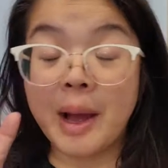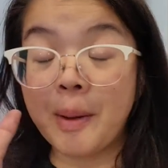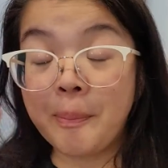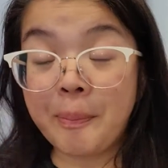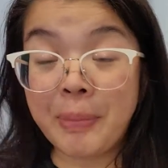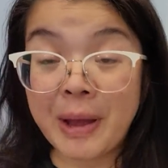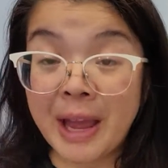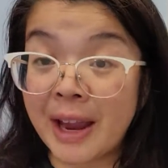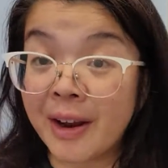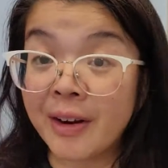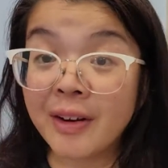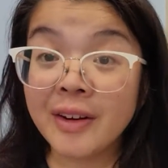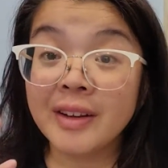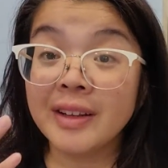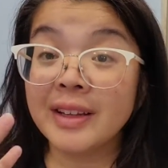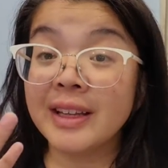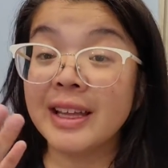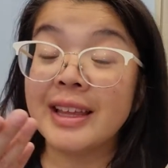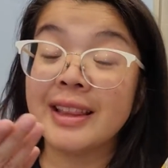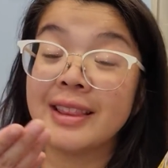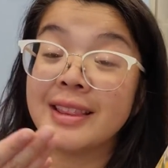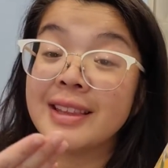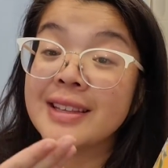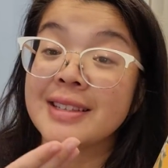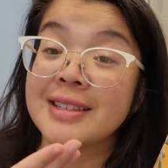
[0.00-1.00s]

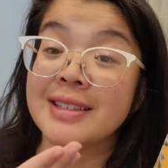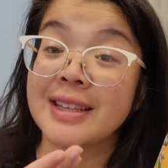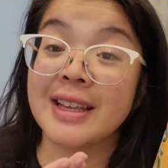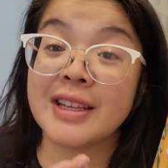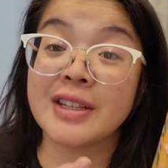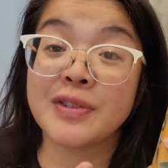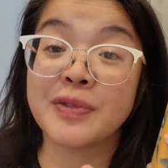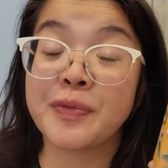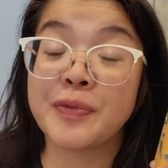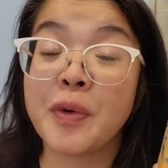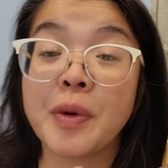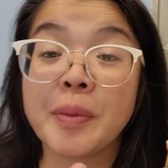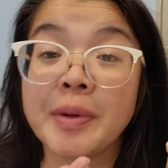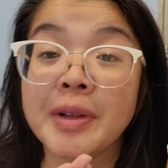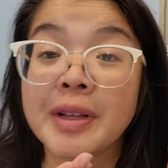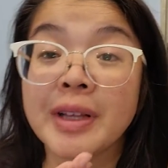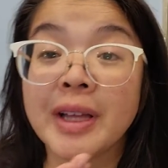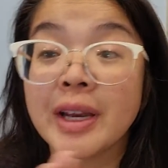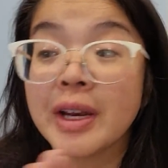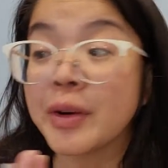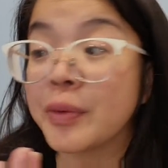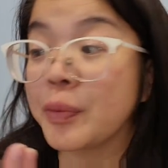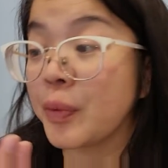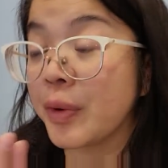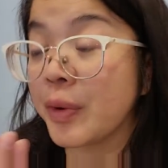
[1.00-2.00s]
Apparently, this is
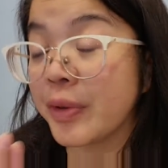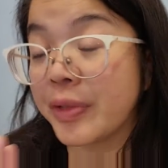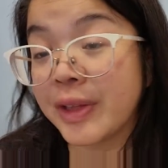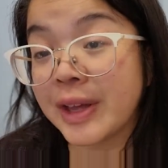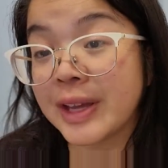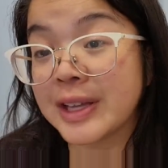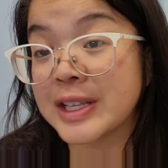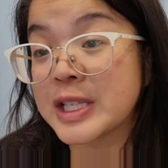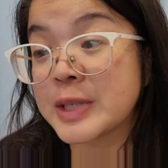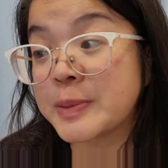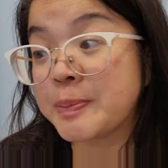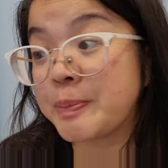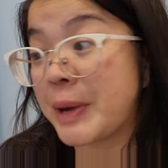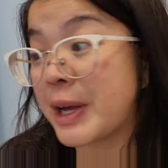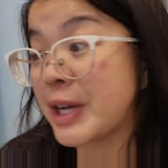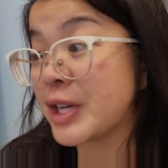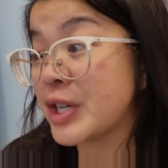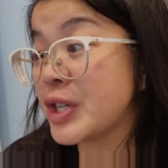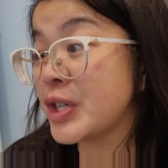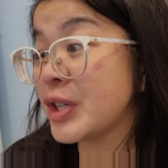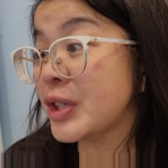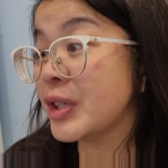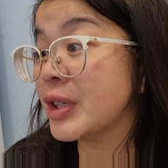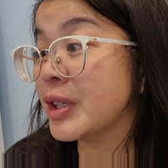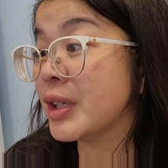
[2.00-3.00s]
formulated with a
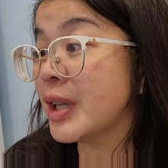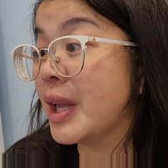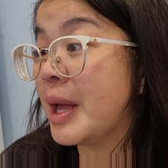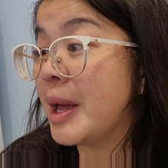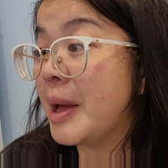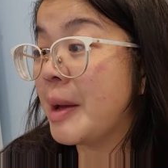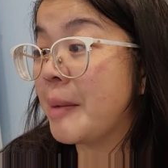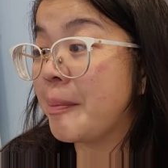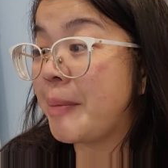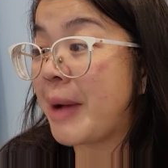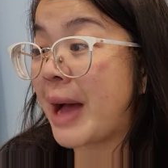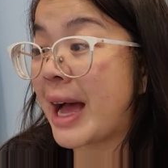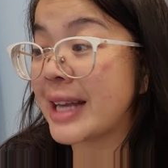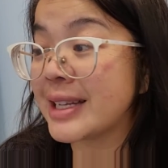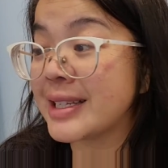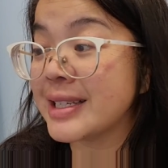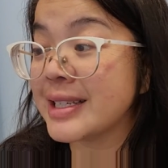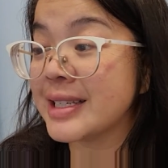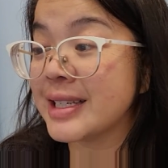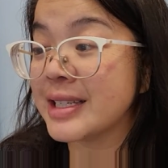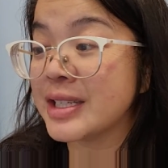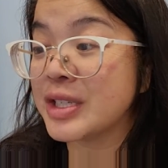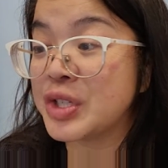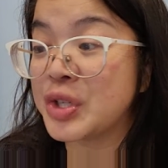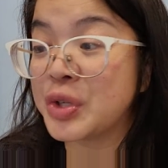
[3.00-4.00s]
special
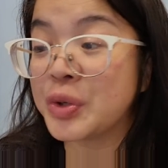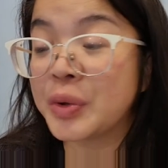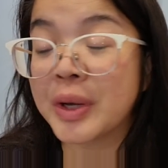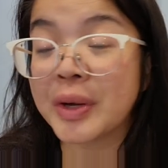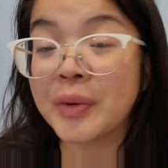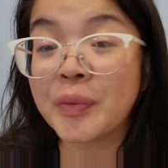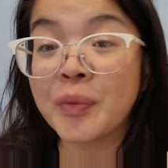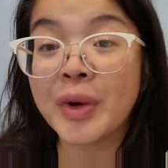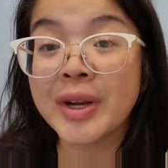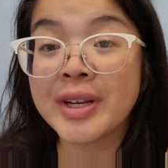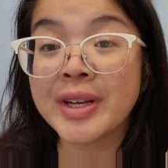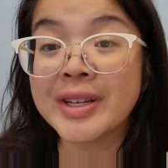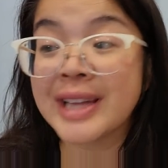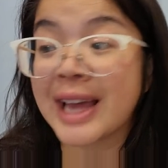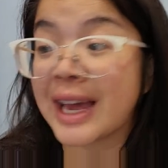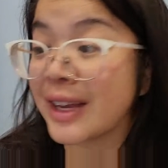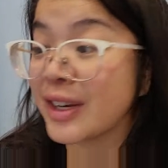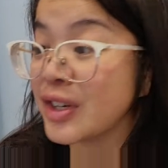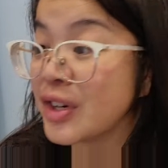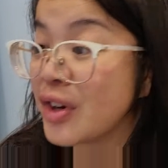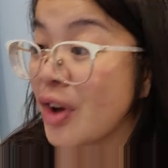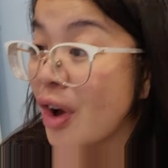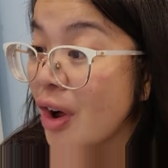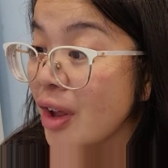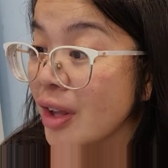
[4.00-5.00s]
patented 2-in-1
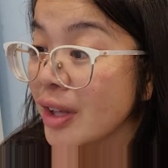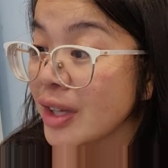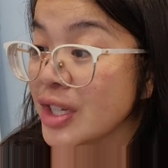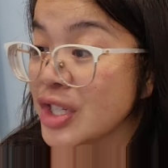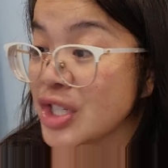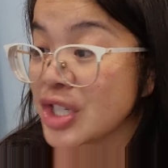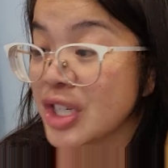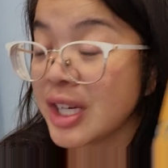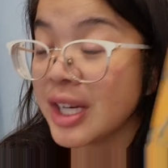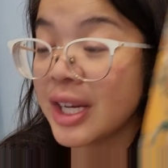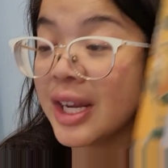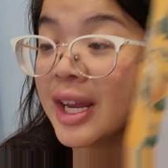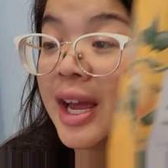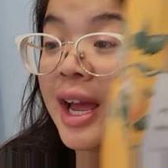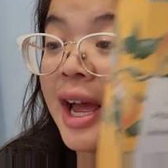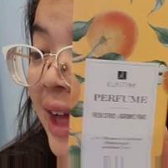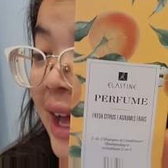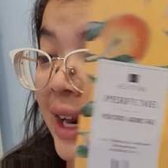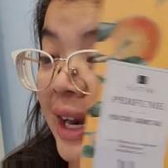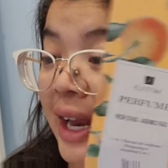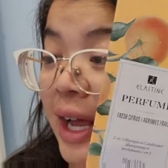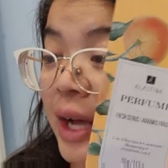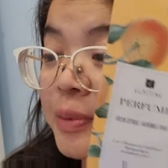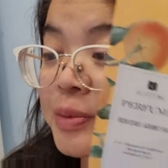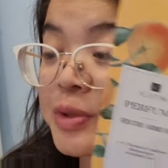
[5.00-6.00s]
technology
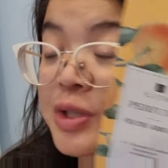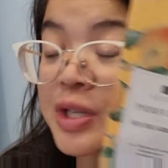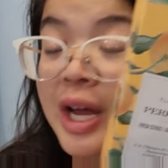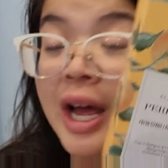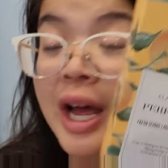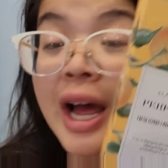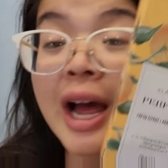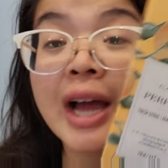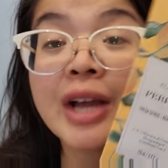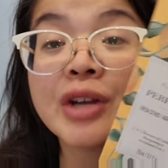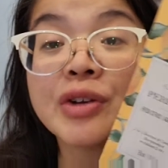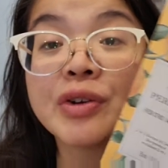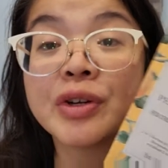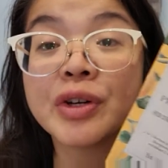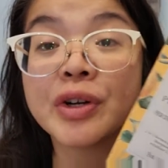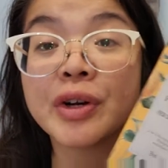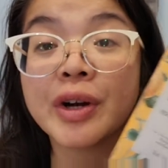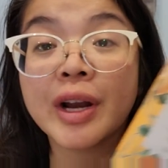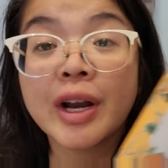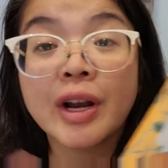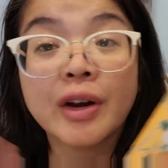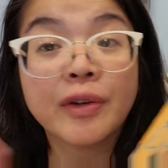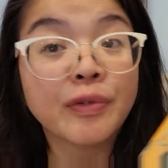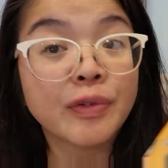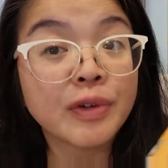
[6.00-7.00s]
that helps to hydrate your
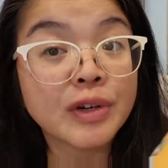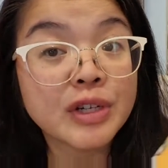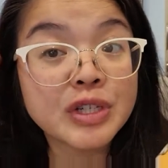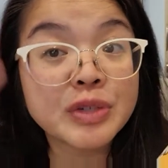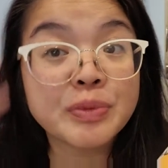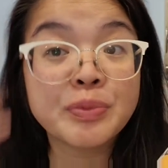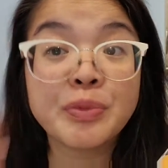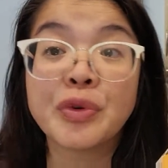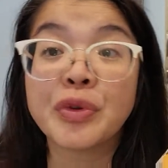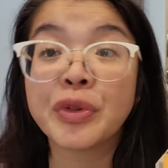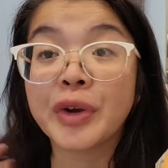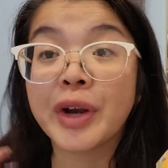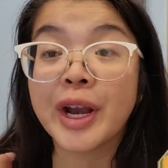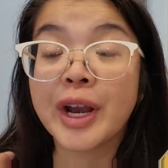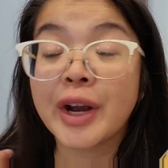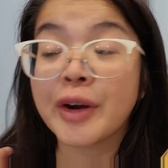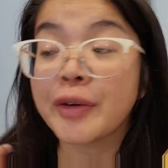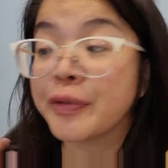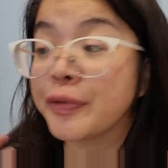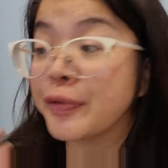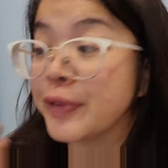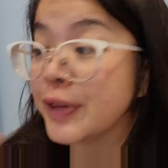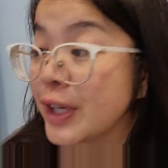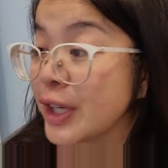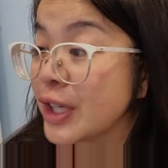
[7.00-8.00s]
hair for a smoother
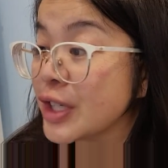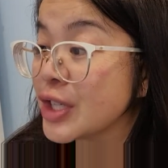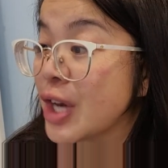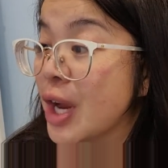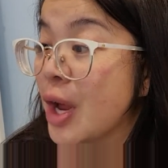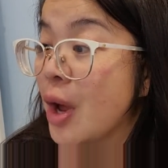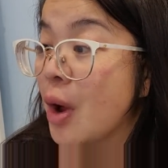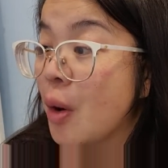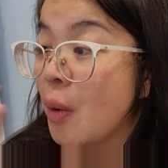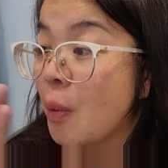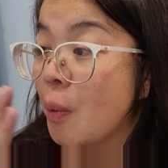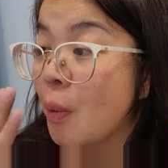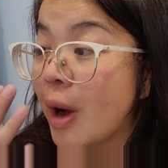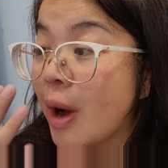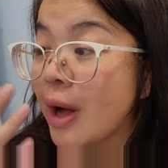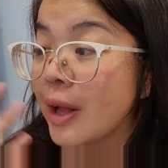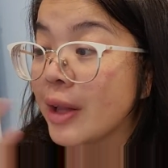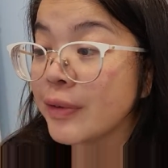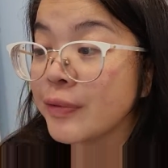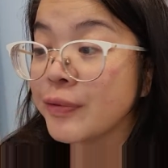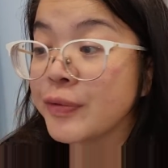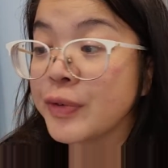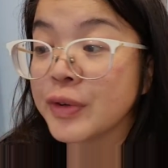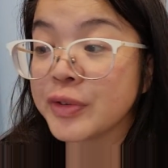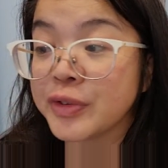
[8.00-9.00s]
hair finish while
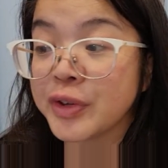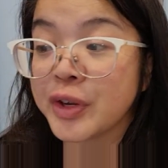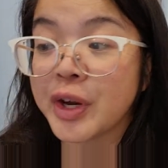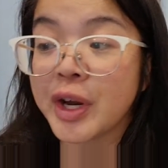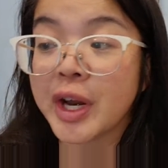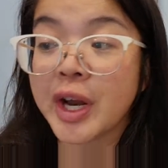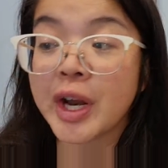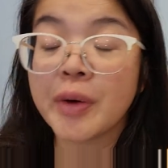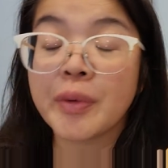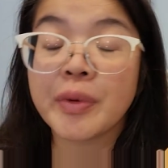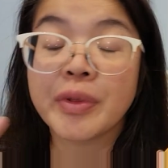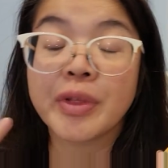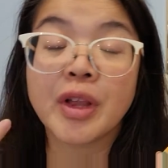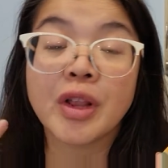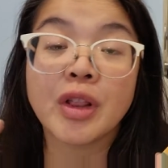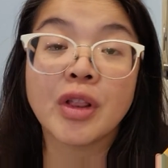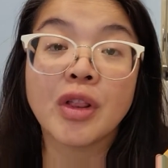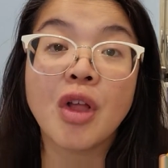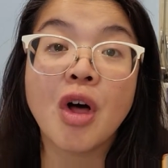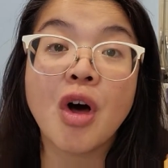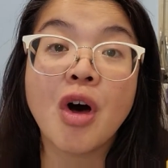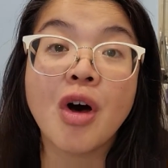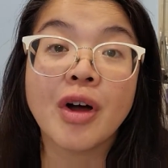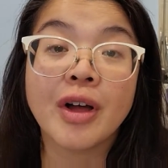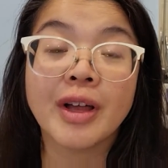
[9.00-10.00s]
infusing your hair with a
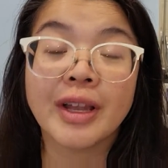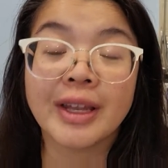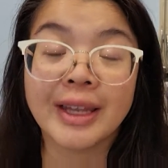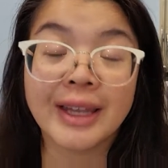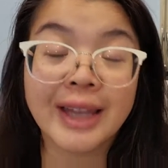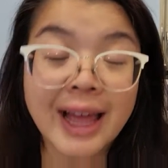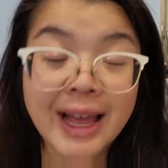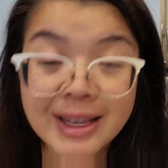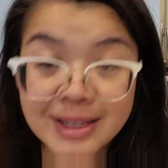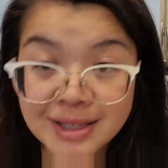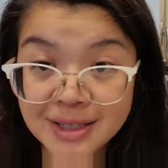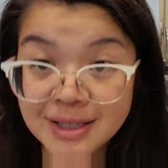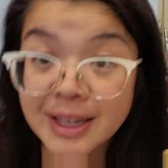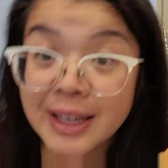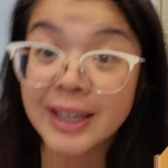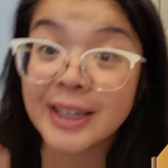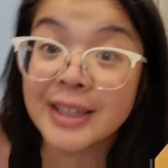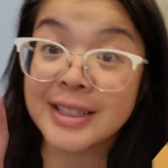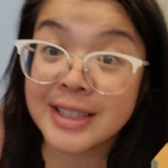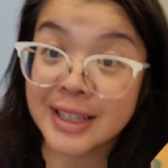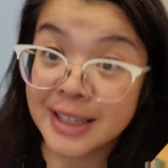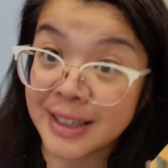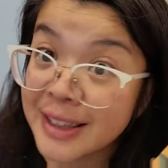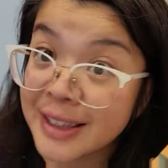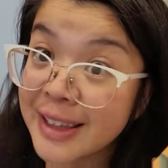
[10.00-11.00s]

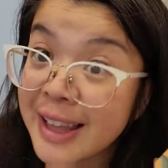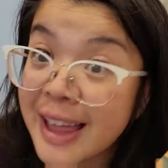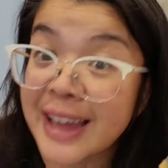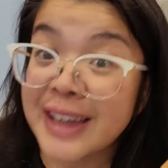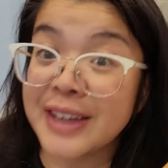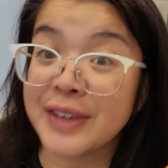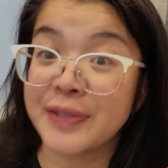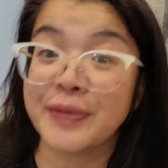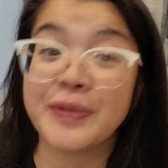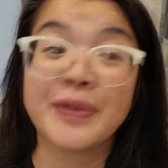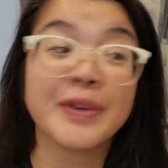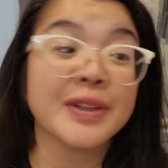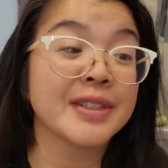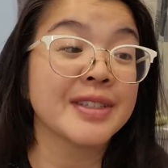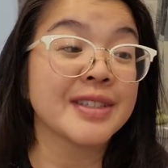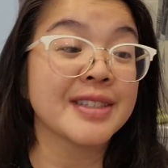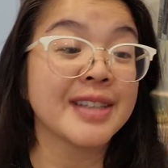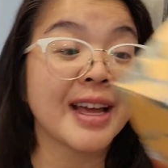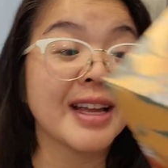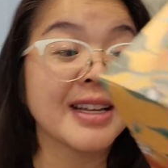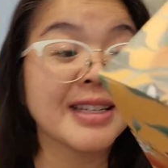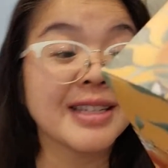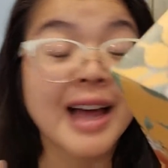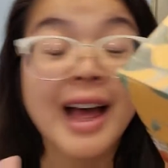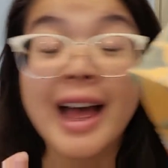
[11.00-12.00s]
long-lasting, delightful
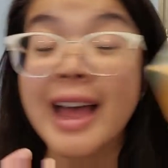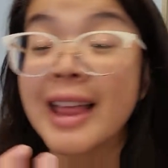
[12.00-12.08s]
scent.